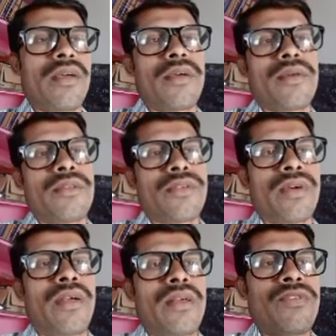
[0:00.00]

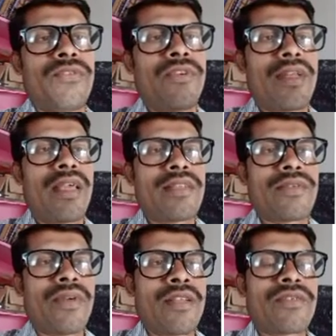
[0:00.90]
square root of 4a
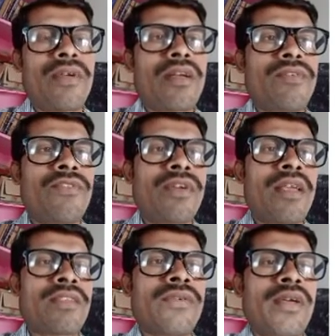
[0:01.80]
square. Square root of
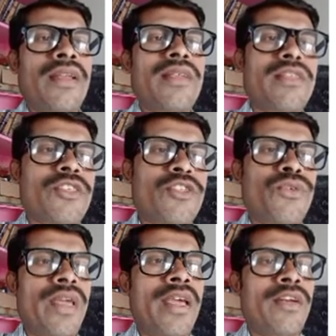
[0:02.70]
4a square is
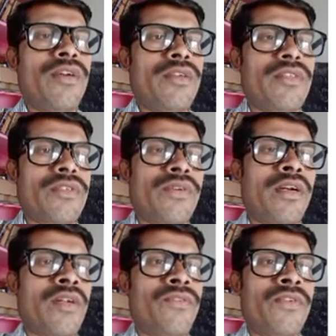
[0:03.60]
2a, no? Square
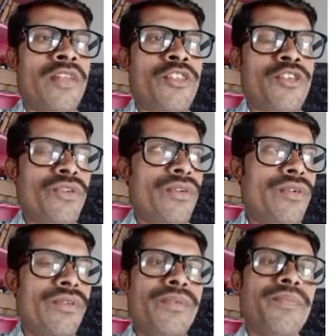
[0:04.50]
root of 4 is 2,
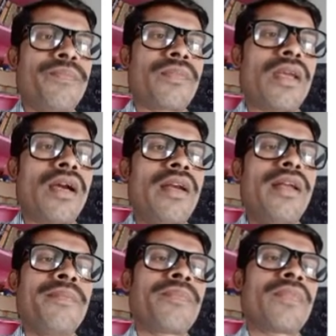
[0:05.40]

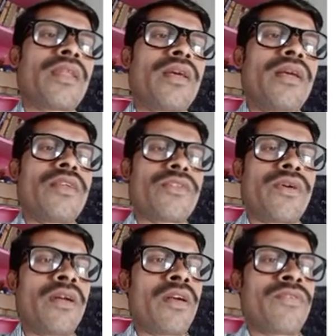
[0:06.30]
and
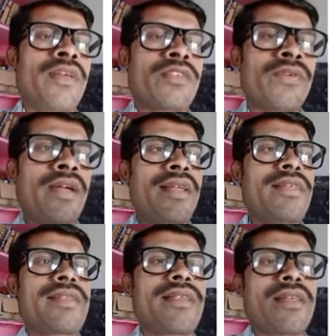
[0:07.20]
Square root of a square
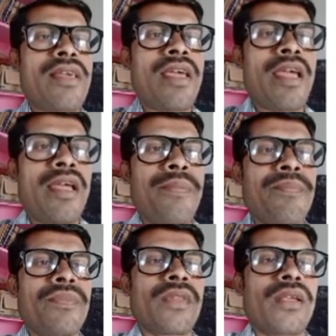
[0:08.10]
is a.
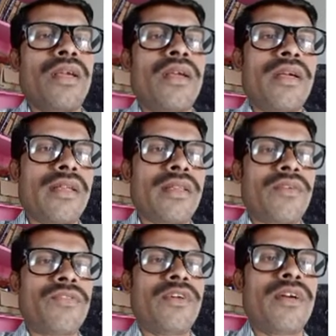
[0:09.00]

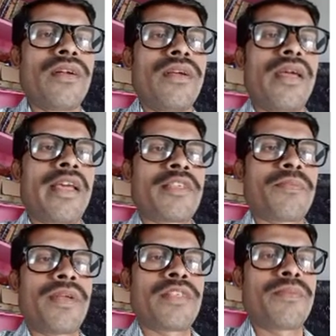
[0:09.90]
Therefore, x
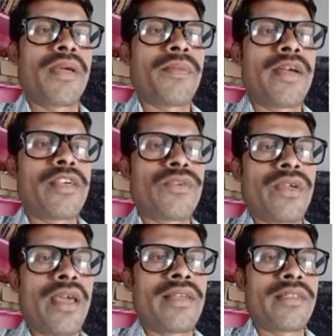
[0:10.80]
plus b by
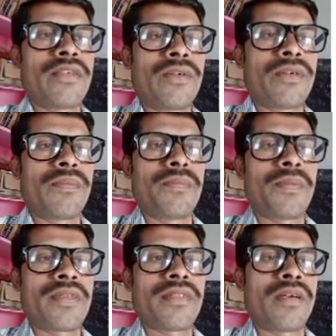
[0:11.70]
2a is equal to
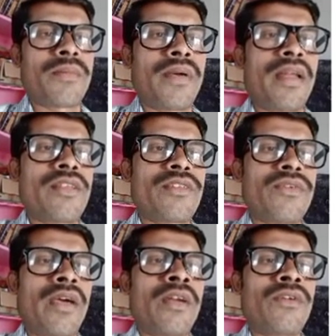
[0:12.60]
plus or minus
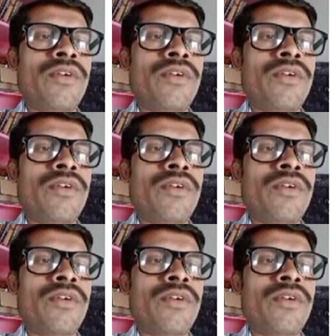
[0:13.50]
square root